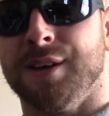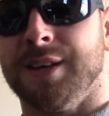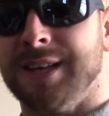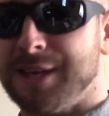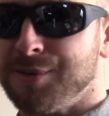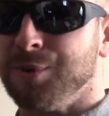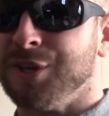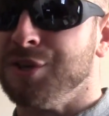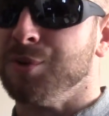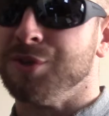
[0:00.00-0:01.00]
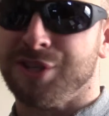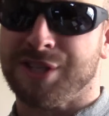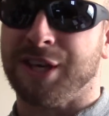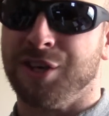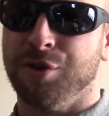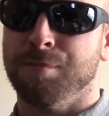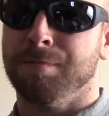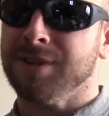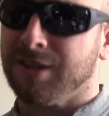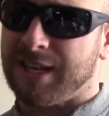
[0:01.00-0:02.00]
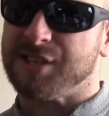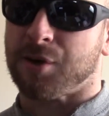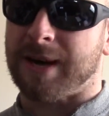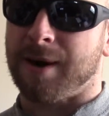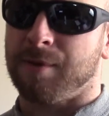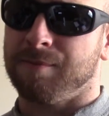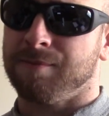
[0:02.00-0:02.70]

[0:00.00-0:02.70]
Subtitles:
yes, we can do it just like you, but the lights are out.